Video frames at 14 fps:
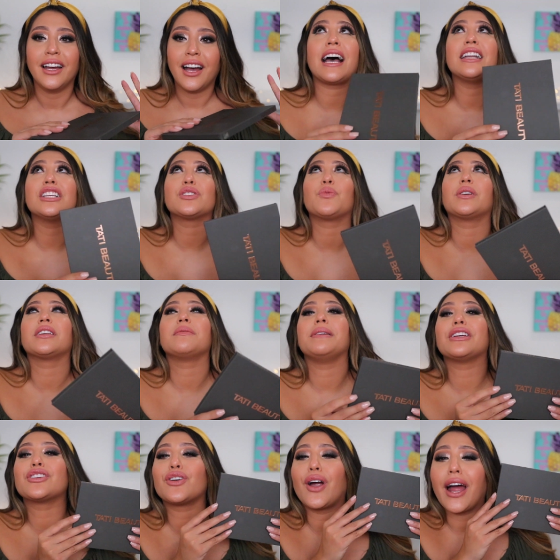I just wanted to
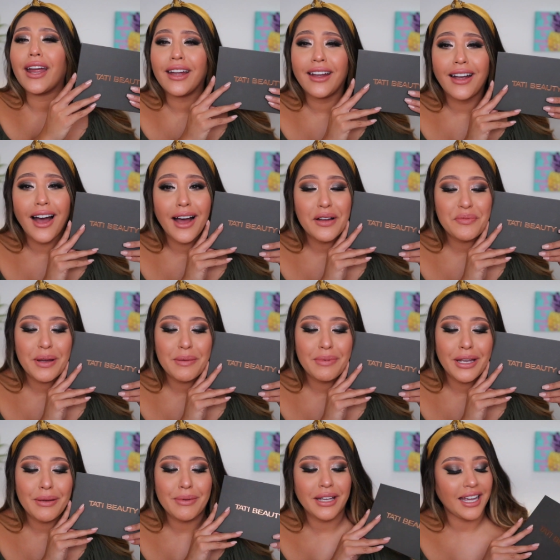make sure I got my
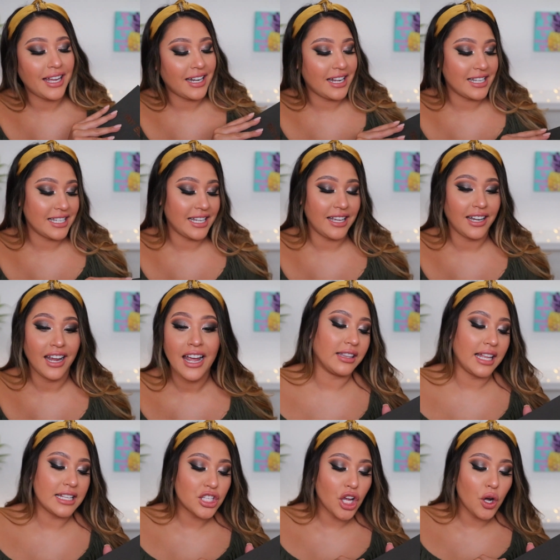baby and I did.
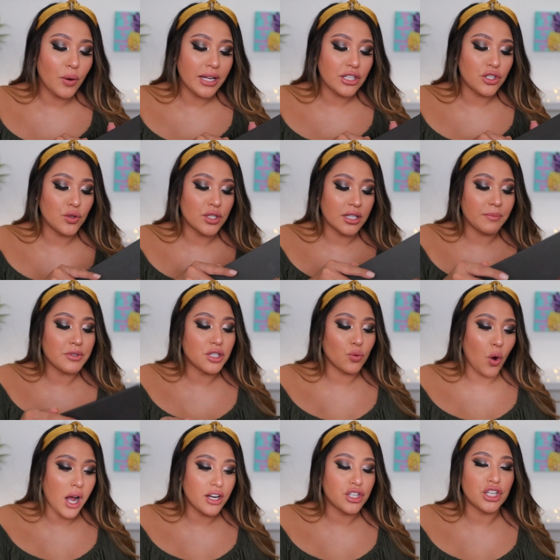Let's go into some
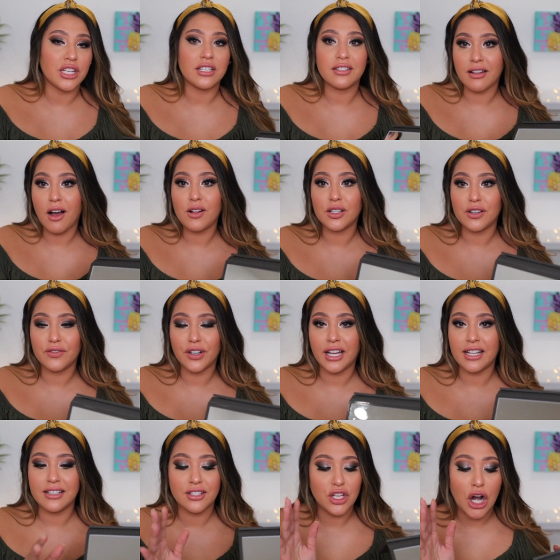swatches all over
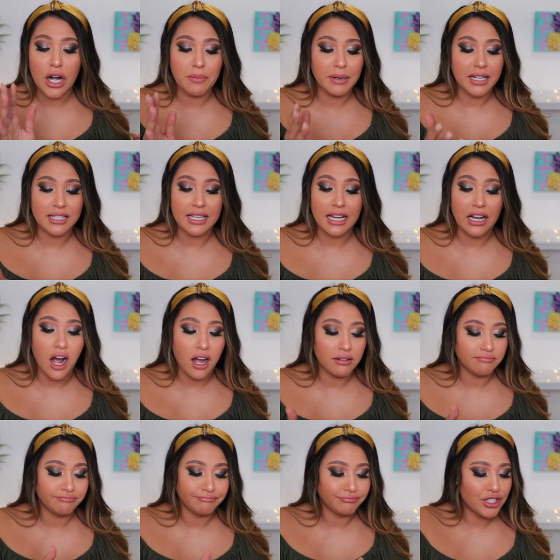again sorry because I got
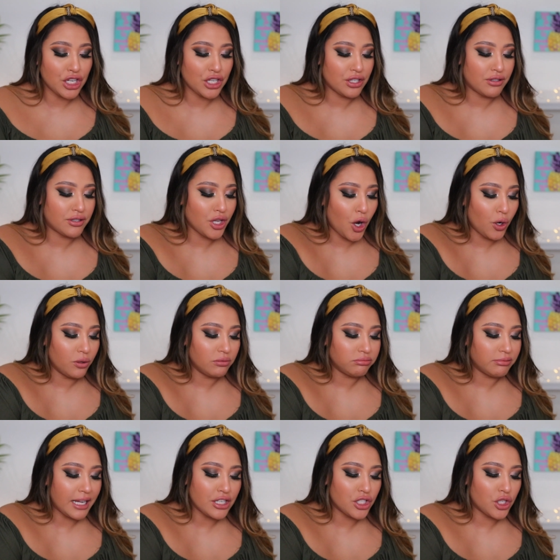just so
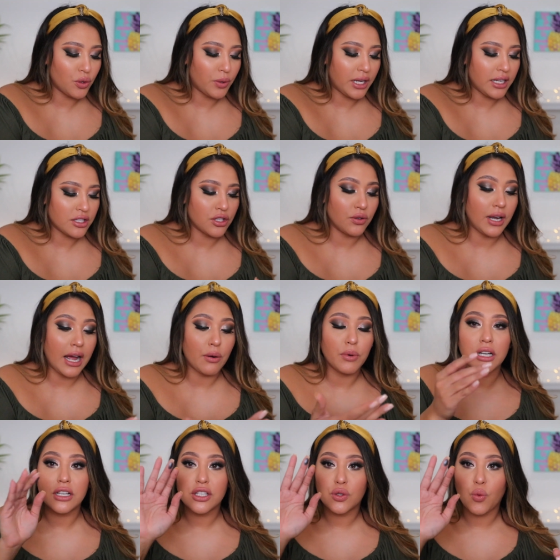into it. So now we're
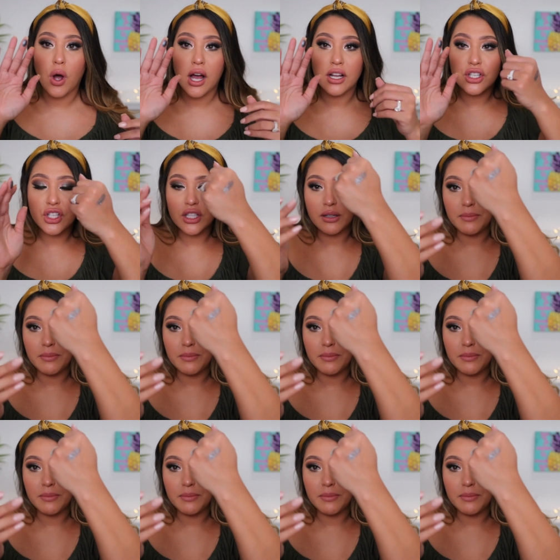going to swatch the